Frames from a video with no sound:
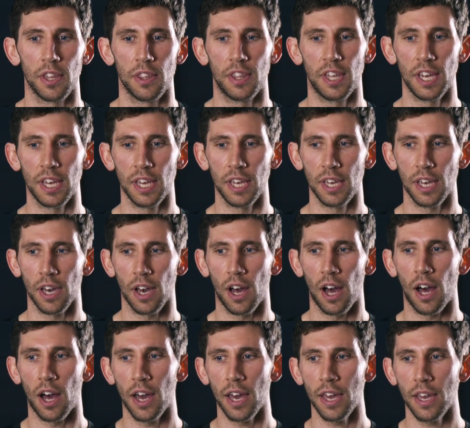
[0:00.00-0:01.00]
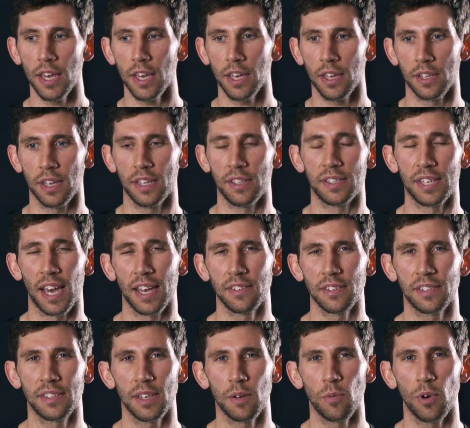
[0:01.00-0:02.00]
The high
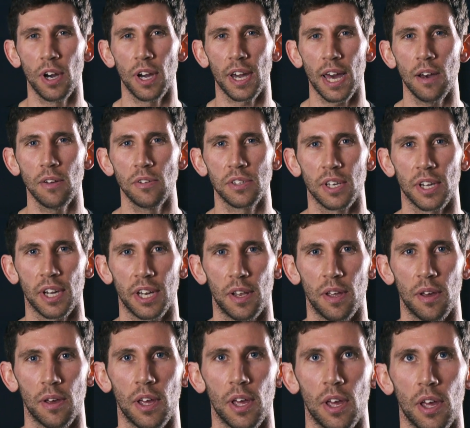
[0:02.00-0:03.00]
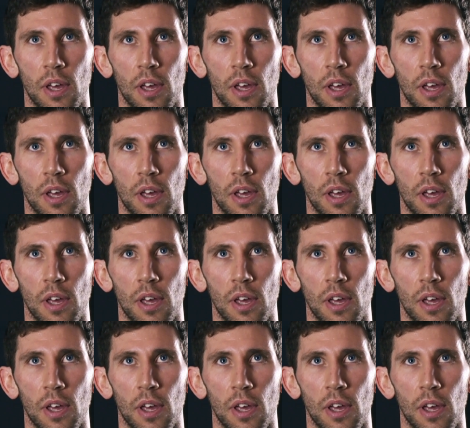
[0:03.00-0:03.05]
intensity workouts are gonna